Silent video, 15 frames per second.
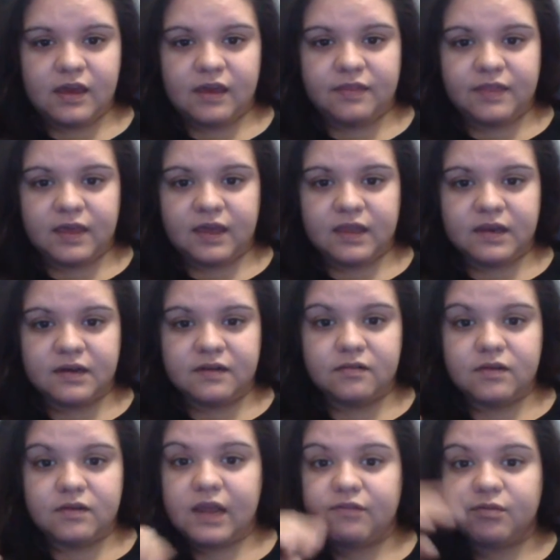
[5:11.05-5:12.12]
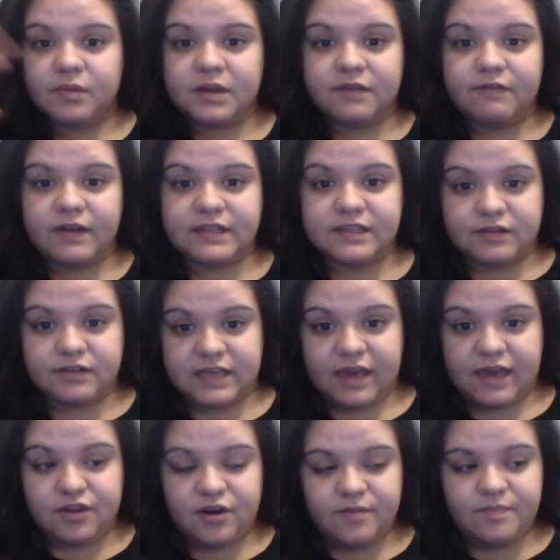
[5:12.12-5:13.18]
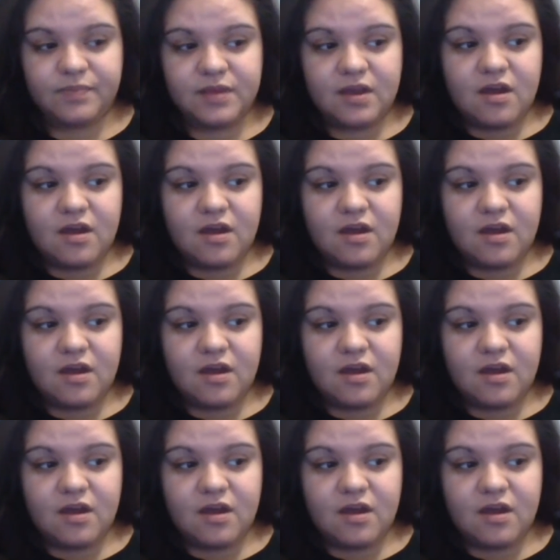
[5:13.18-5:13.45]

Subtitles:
and then everybody finds out together.